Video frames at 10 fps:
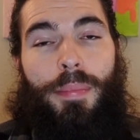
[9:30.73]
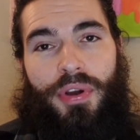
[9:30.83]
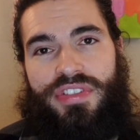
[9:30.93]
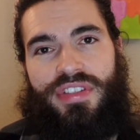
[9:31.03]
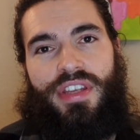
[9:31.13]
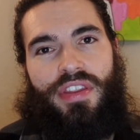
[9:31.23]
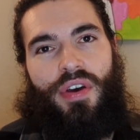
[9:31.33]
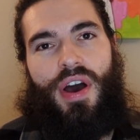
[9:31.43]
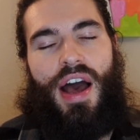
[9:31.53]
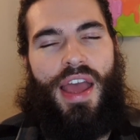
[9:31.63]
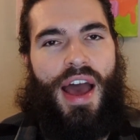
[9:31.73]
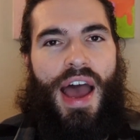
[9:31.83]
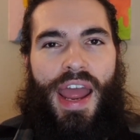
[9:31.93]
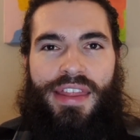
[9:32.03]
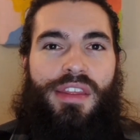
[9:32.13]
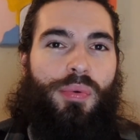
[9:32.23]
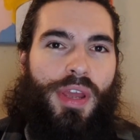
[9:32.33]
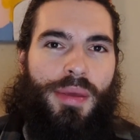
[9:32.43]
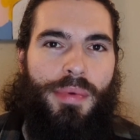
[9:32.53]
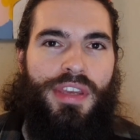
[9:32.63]
Personally though, I highly
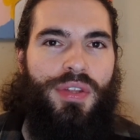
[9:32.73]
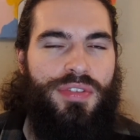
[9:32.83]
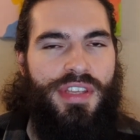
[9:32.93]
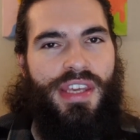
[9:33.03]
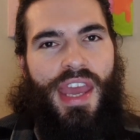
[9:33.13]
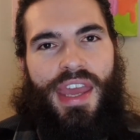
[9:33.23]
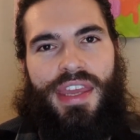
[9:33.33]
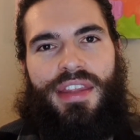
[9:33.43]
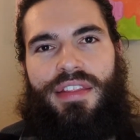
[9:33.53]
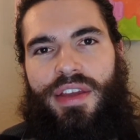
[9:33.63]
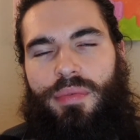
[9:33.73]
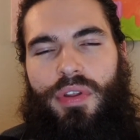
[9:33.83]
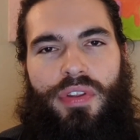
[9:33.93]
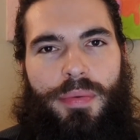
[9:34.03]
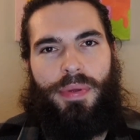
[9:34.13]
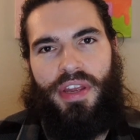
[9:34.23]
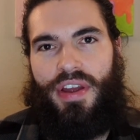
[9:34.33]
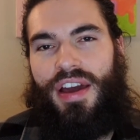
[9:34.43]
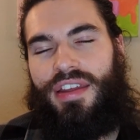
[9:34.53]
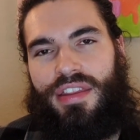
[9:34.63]
recommend using a lint roller
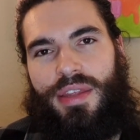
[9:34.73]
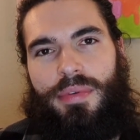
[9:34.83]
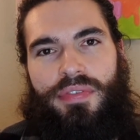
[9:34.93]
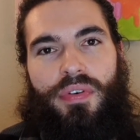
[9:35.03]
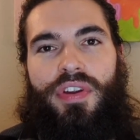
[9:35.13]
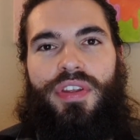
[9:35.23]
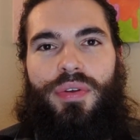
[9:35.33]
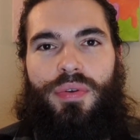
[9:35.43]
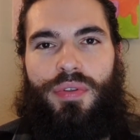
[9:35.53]
periodically before you